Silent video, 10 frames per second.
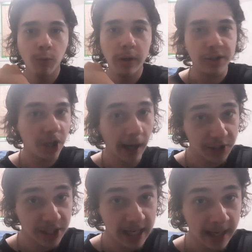we're
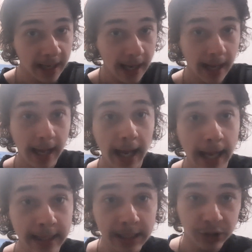charged again,
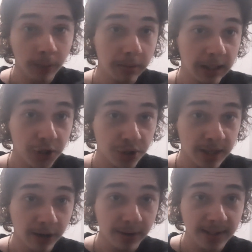and these compilation
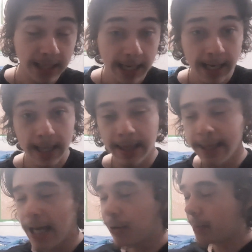errors,
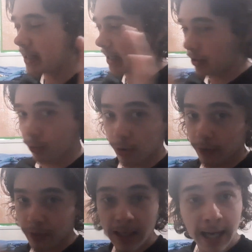they will be ignored
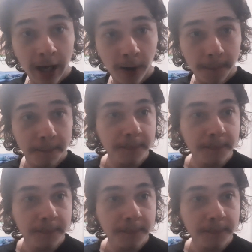for now.